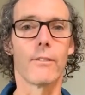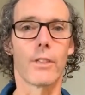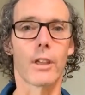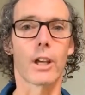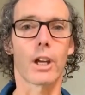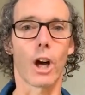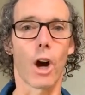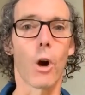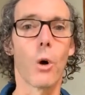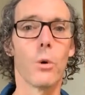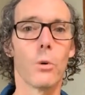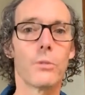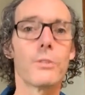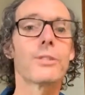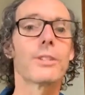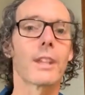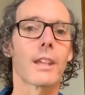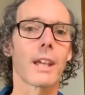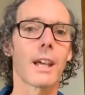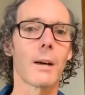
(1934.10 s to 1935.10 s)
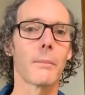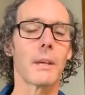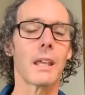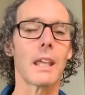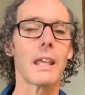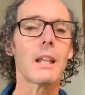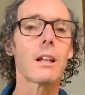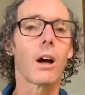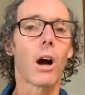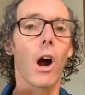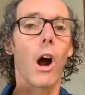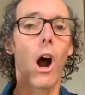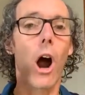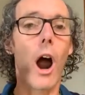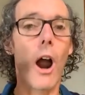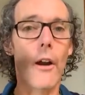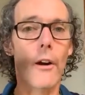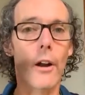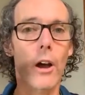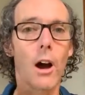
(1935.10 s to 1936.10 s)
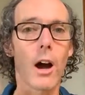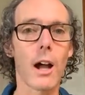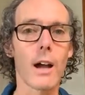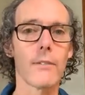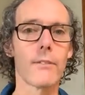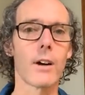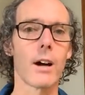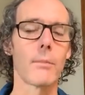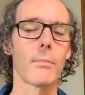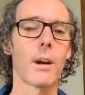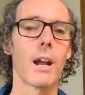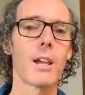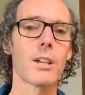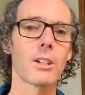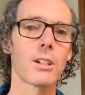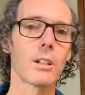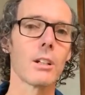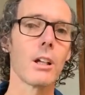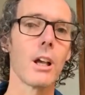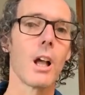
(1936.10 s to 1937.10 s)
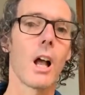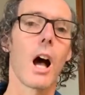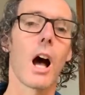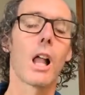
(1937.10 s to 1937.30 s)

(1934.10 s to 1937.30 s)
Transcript: the codes that coming in are higher and higher vibration.